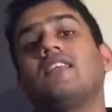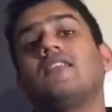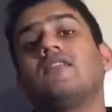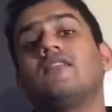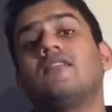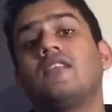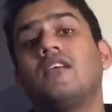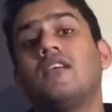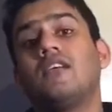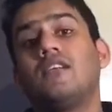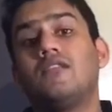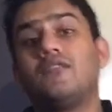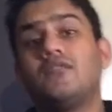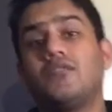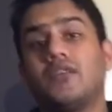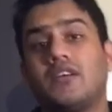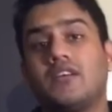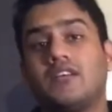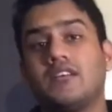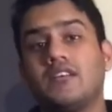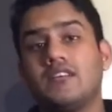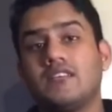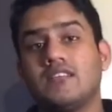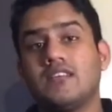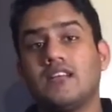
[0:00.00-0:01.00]
does not
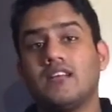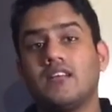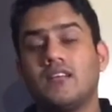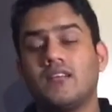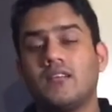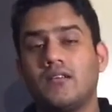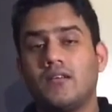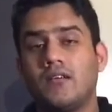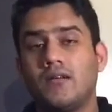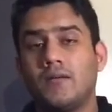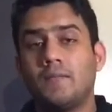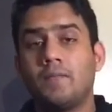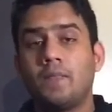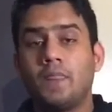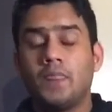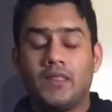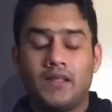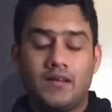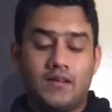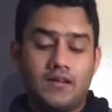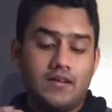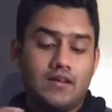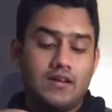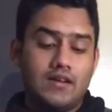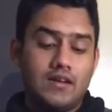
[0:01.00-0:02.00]
decrease it.
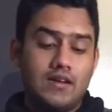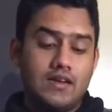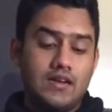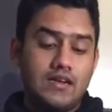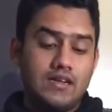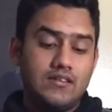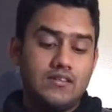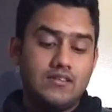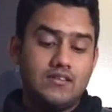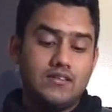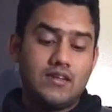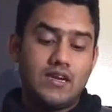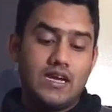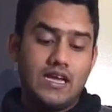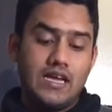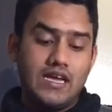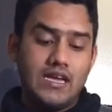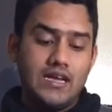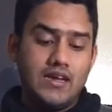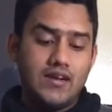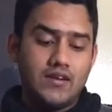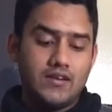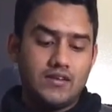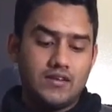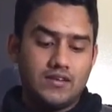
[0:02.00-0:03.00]
The
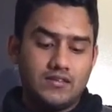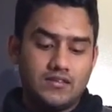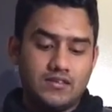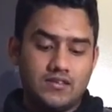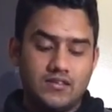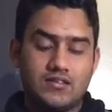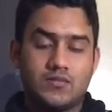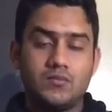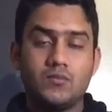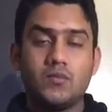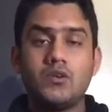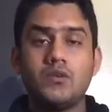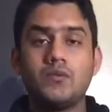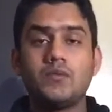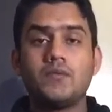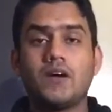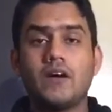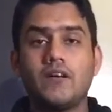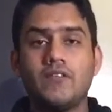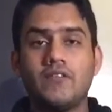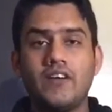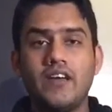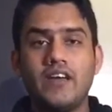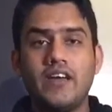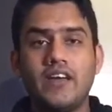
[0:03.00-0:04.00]
air just moves
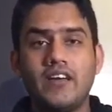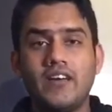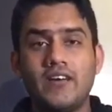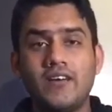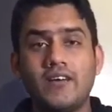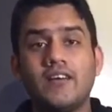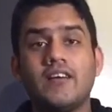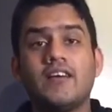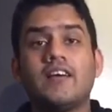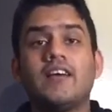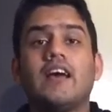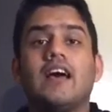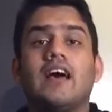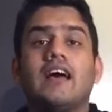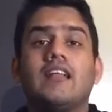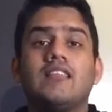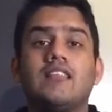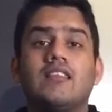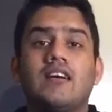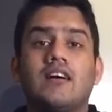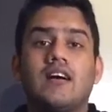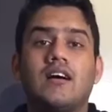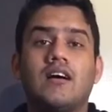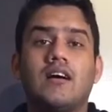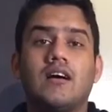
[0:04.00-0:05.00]
away, and
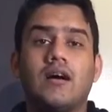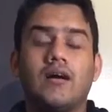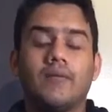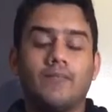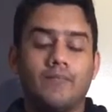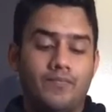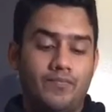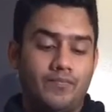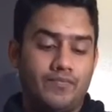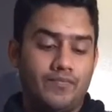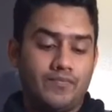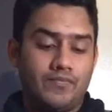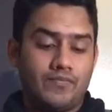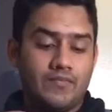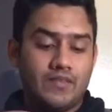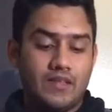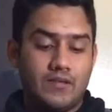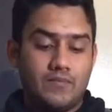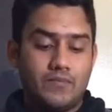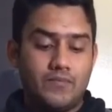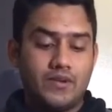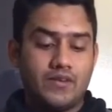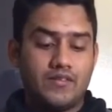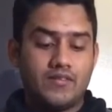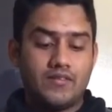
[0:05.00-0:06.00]
the
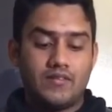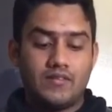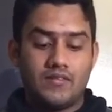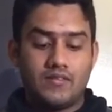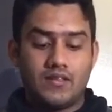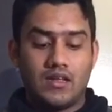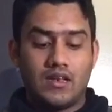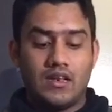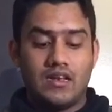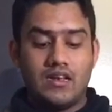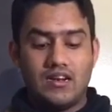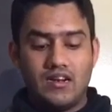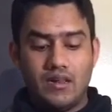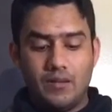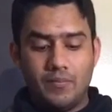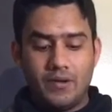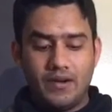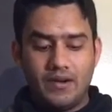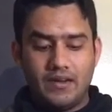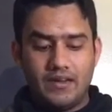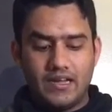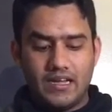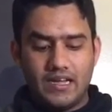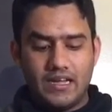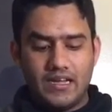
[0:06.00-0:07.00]
little
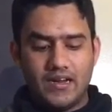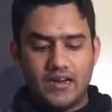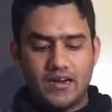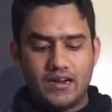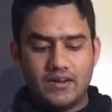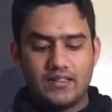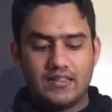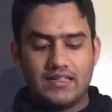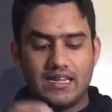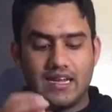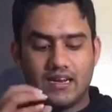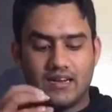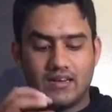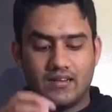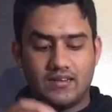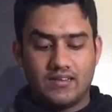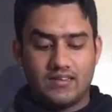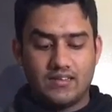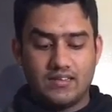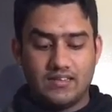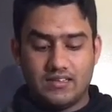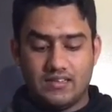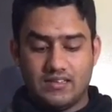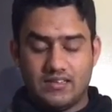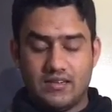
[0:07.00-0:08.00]
bit air that
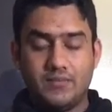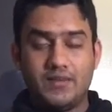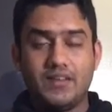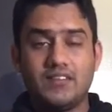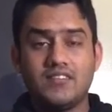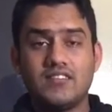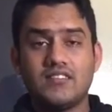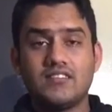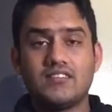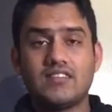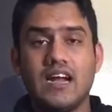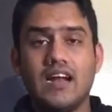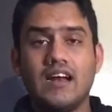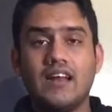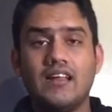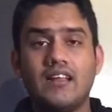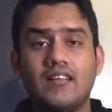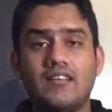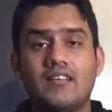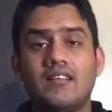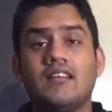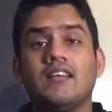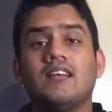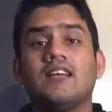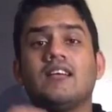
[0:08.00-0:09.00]
remains inside
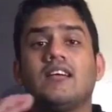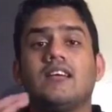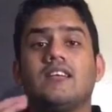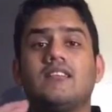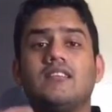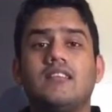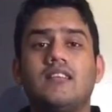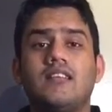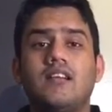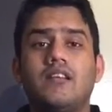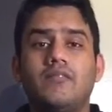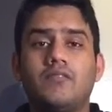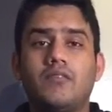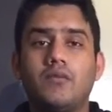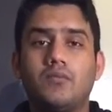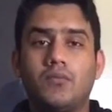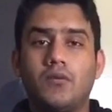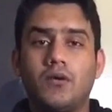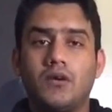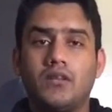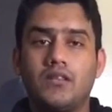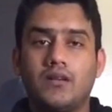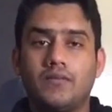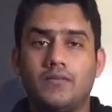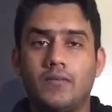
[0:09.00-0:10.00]
it is enough to
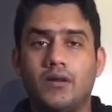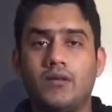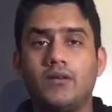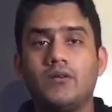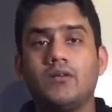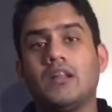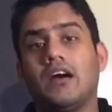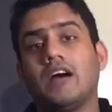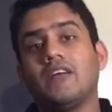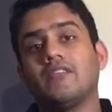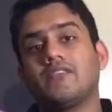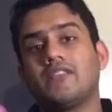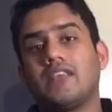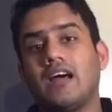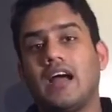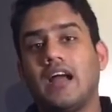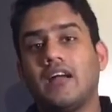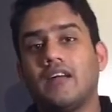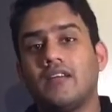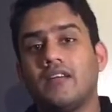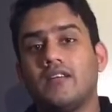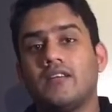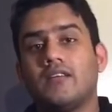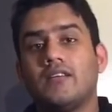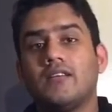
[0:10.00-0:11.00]
blow the balloon
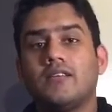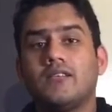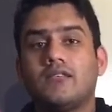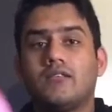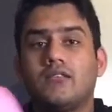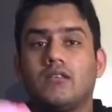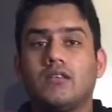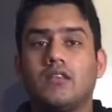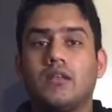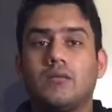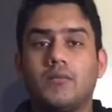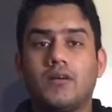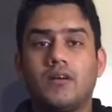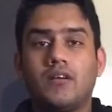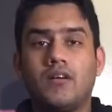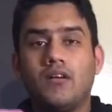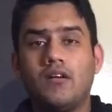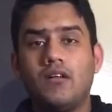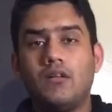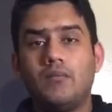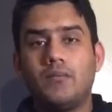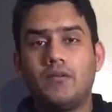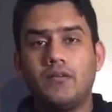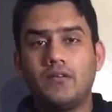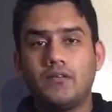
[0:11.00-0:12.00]
outside. So the
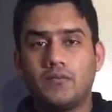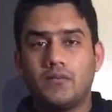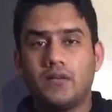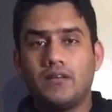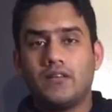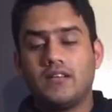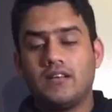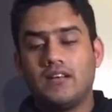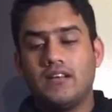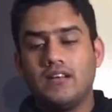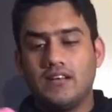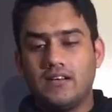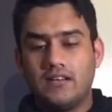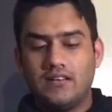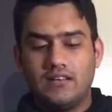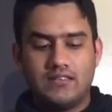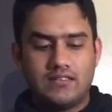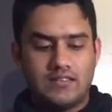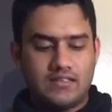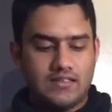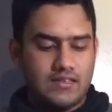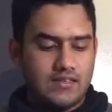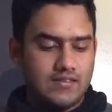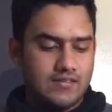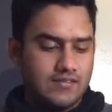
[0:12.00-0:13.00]
Bernoulli principle clearly
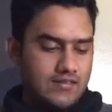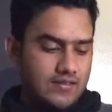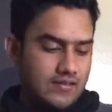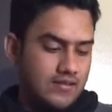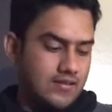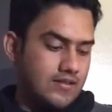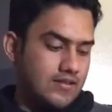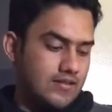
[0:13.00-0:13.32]
says,